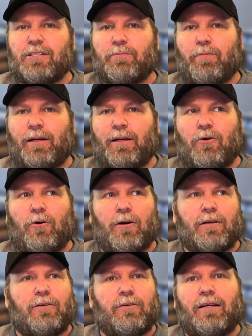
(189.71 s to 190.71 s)
Supreme
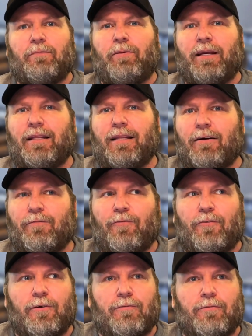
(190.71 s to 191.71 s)
Court who could be there
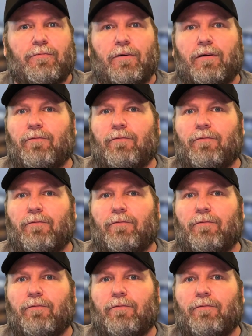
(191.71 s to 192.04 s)
for